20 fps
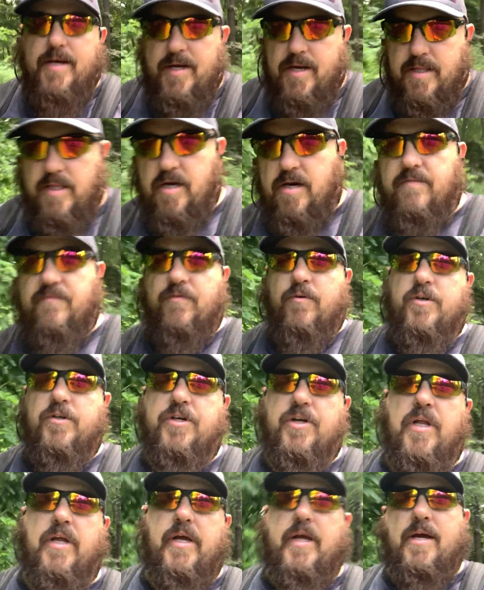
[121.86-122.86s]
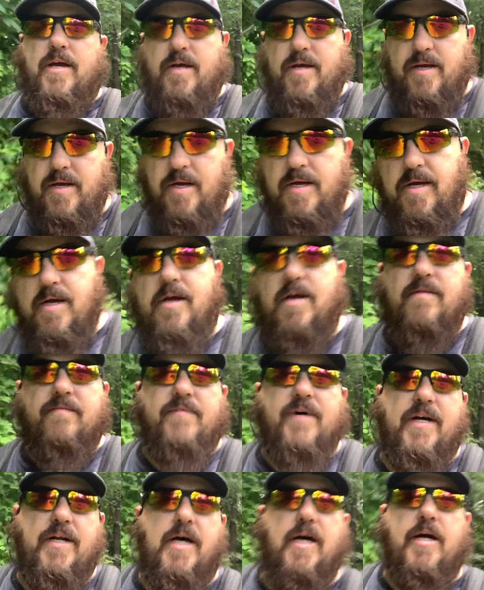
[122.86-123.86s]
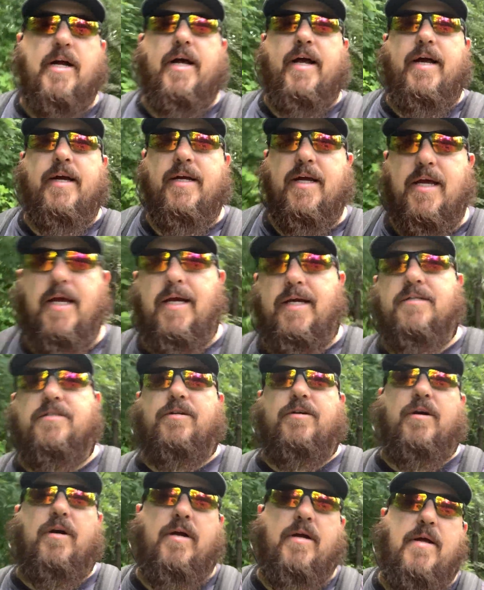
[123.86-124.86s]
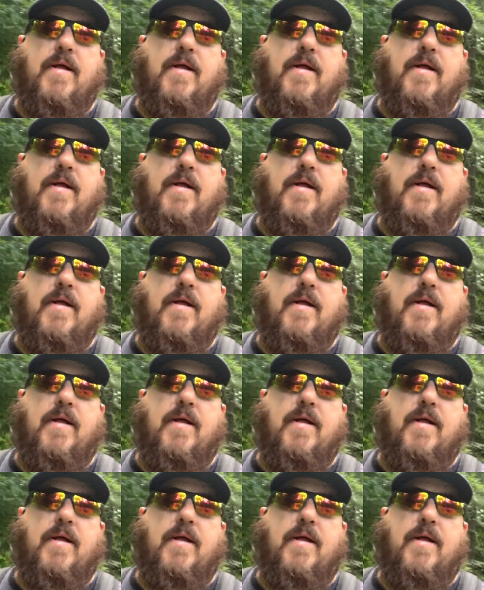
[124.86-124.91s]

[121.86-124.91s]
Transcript: And then unfortunately found out I had cancer.